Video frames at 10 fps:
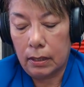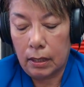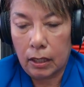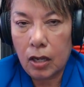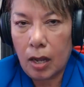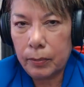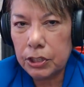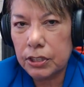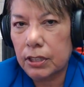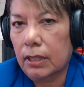
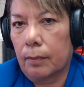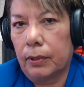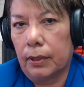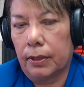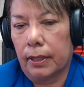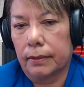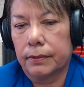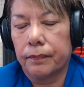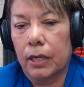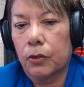accomplishes a couple of things.
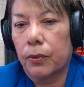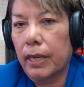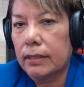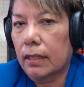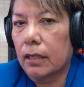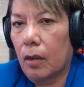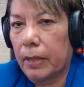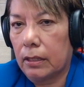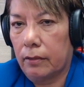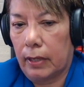It creates
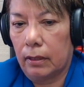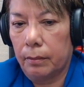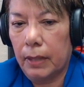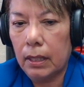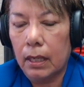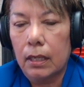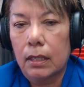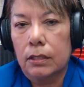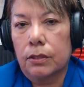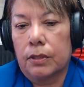economic development
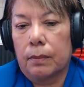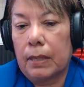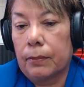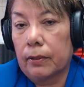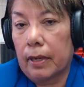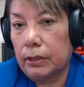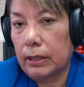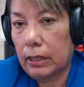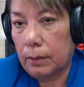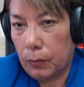so that people are able to
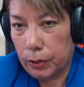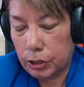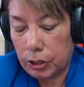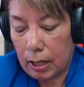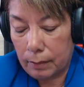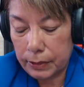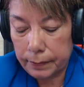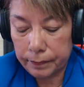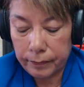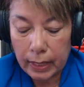get more jobs,
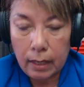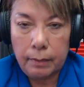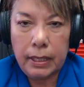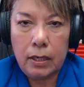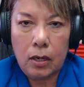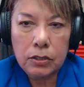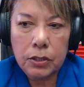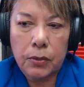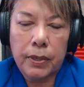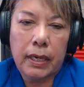but it also
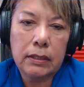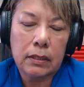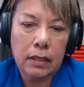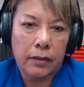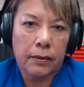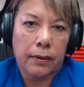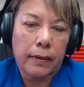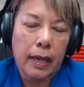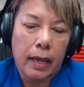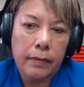creates another,
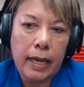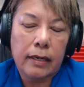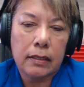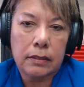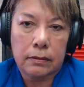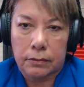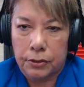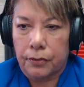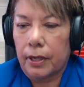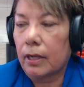and that is
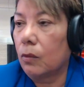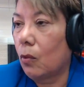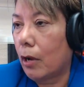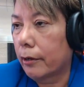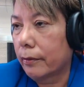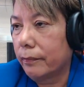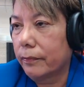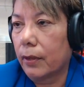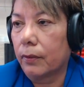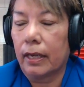you're thinking water.
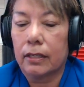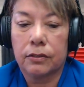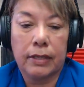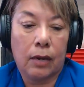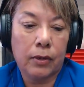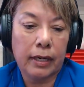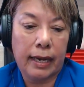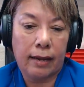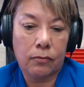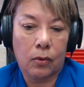Okay, so now we're going to
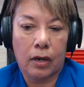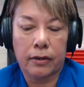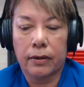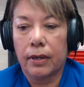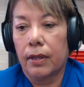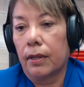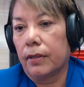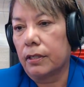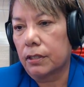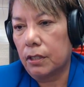have water
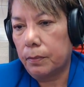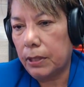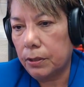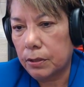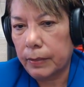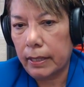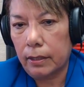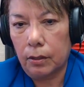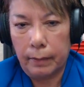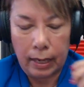that is going to be used by
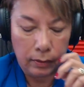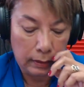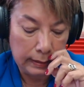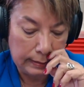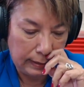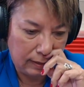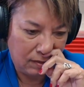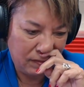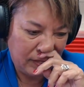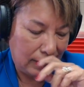Eagle Mountain
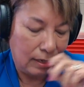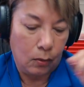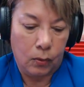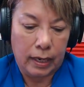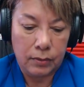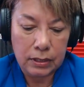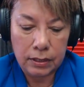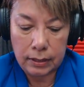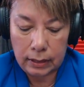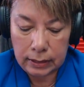Casino. When I was on
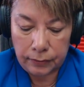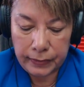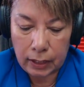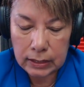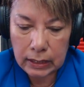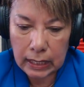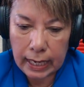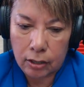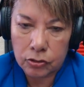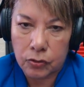serving on city
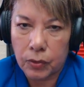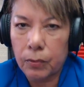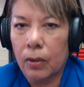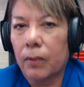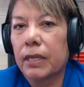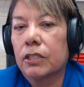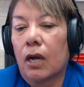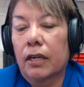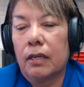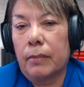council, we were already
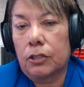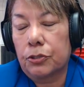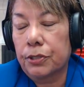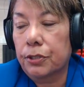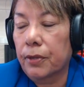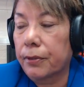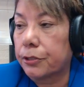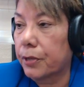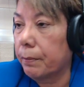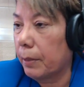talking about tertiary
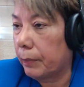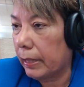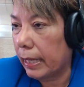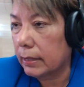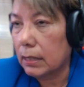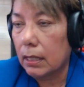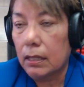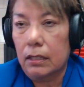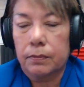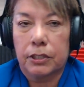treatment plants,
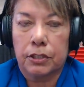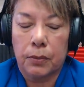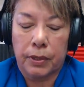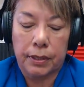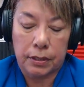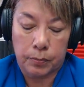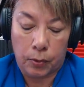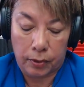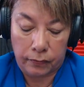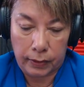especially with East
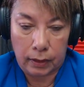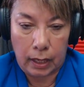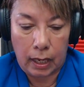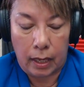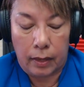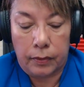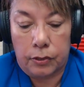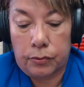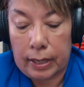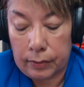Porterville and the
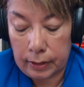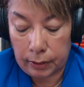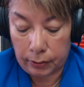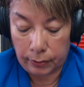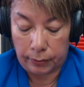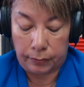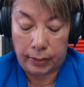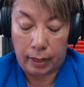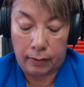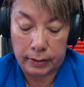drought that occurred
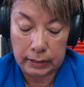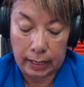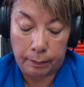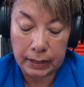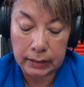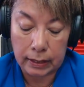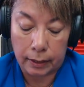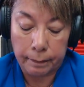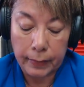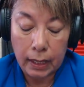there as the
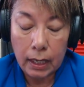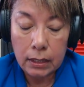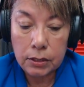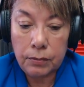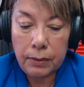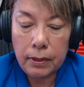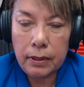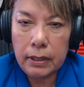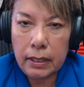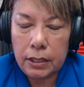epicenter. So we were
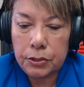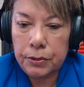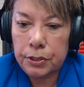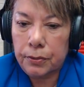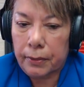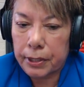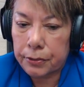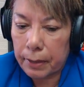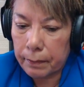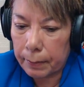looking at tertiary treatment